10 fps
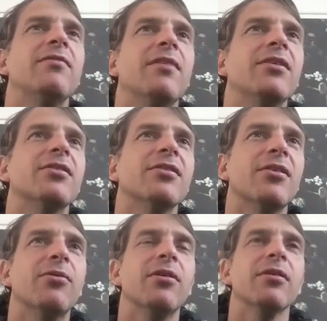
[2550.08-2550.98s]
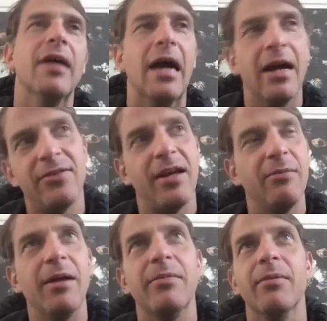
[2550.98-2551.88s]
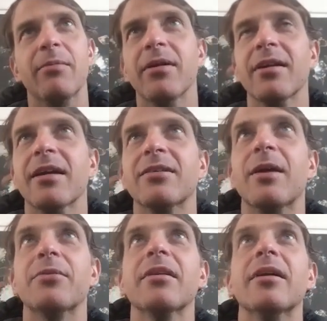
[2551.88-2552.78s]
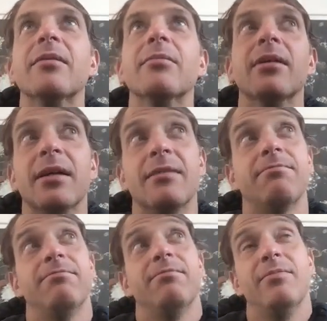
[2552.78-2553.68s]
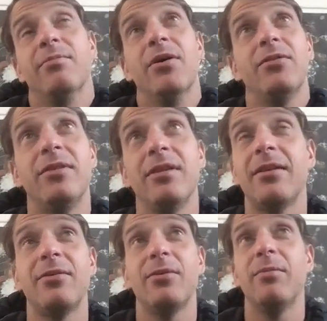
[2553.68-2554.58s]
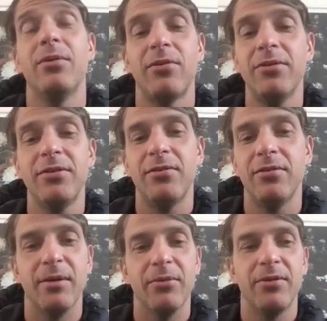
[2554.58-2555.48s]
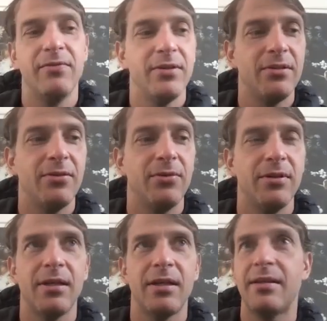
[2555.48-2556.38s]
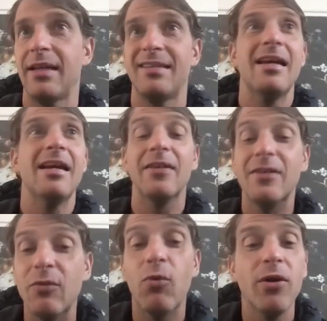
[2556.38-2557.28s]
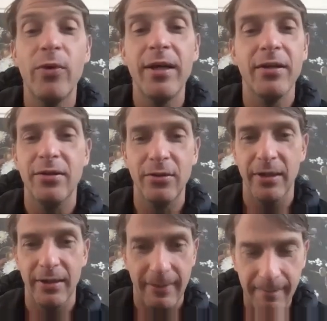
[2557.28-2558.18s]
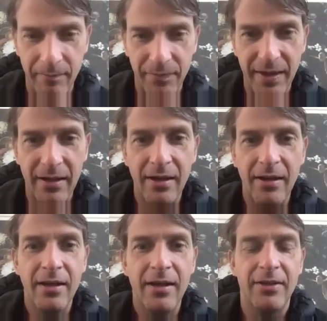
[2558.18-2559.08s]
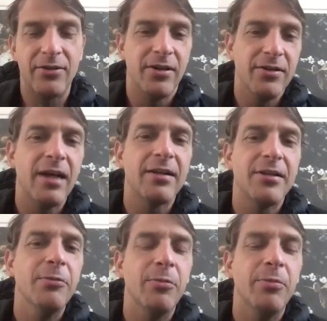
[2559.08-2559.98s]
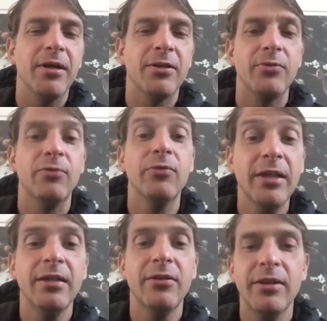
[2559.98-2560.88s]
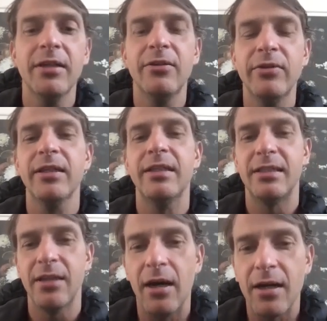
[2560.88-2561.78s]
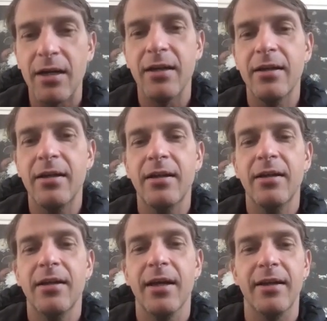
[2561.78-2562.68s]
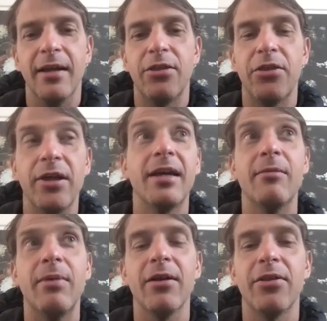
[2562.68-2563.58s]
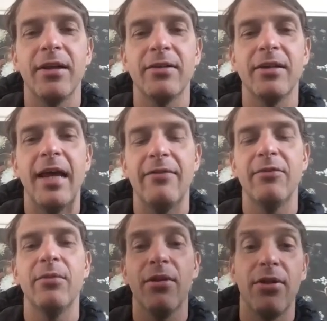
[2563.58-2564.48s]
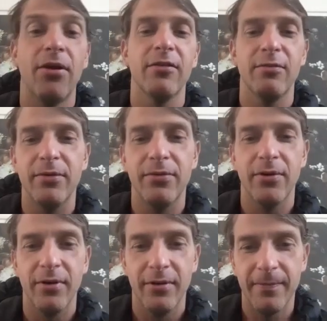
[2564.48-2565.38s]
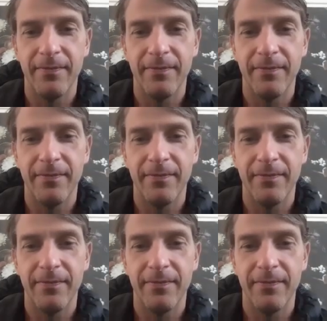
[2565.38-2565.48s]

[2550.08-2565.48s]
inventions in the world, Einstein might be a bit of the exception there, but like most, that's what the book runs you through. Like most inventions in the world, you're like, that's there's one way to do it. It turns out as human beings, we really, really, really suck at, at thinking about things that haven't been thought of before.